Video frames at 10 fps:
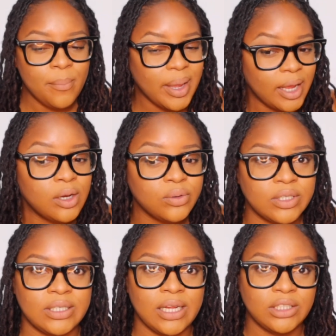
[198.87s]
pay close
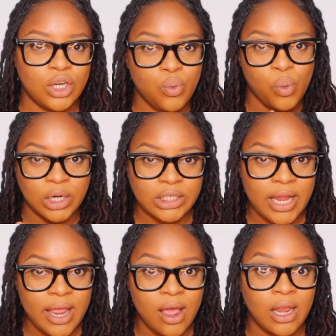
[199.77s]
attention watch
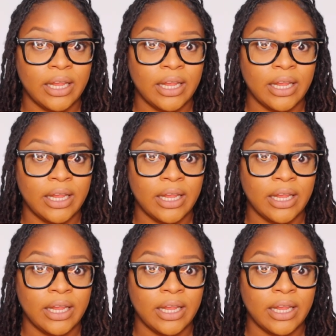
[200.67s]
your hair